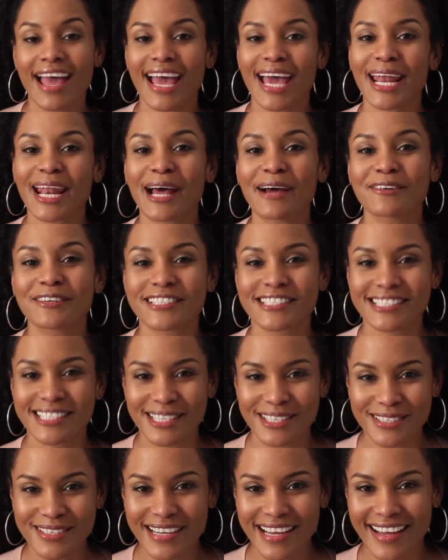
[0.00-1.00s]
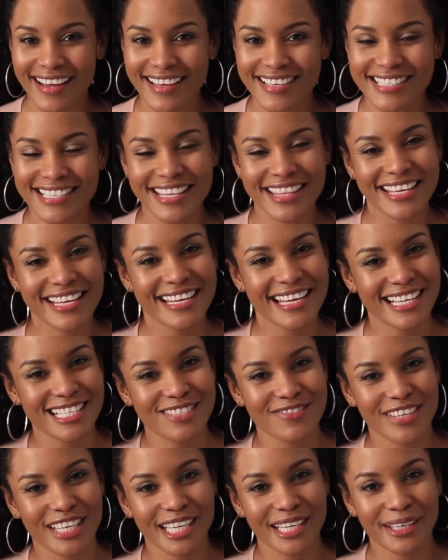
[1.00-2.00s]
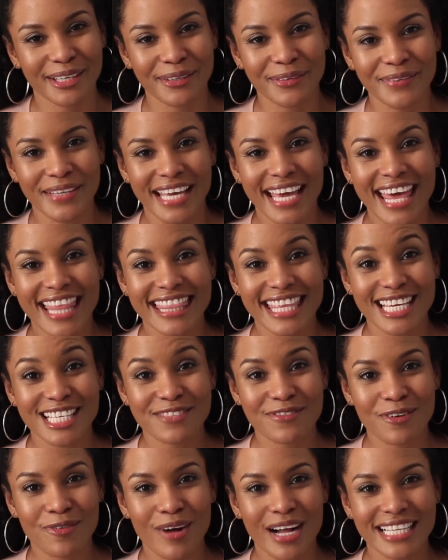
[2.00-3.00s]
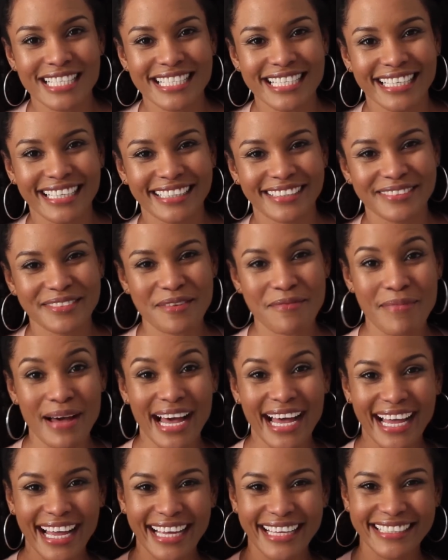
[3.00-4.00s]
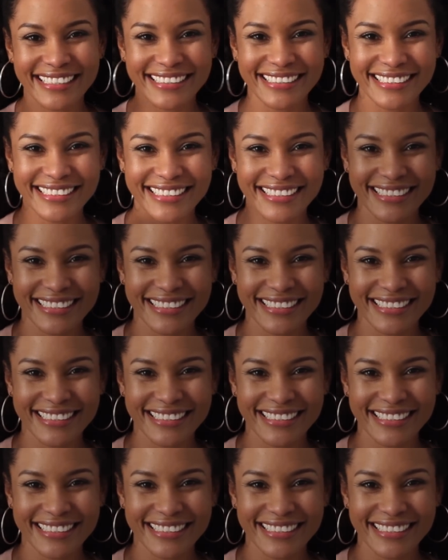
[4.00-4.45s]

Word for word: And I will see you guys in the next video. Thanks for watching. Bye.